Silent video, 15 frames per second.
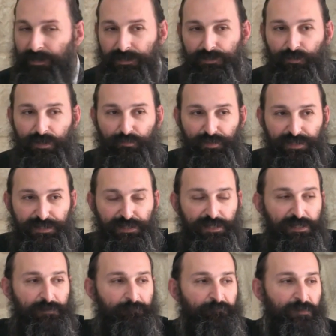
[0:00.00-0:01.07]
That's why we
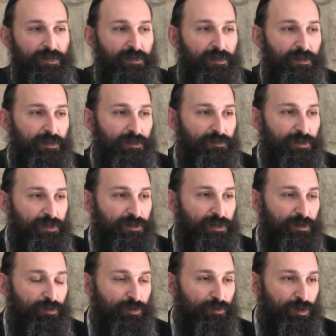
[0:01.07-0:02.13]
see that
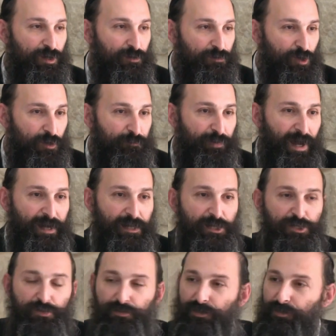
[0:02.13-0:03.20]
they were not
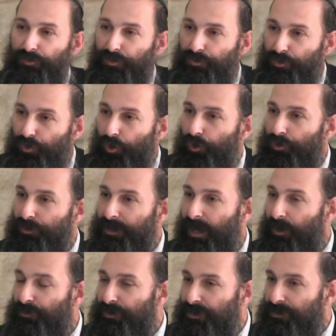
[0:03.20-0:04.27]
punished or they're not called
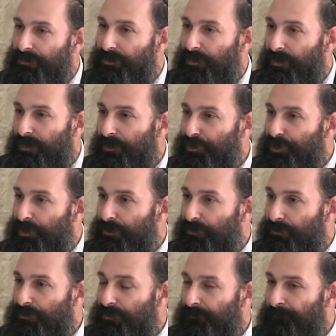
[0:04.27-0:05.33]
out as
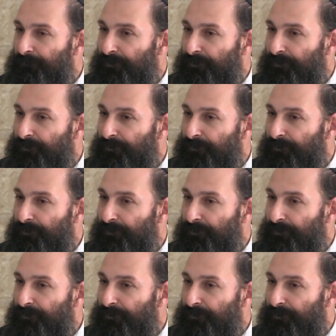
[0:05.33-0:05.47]
cheaters.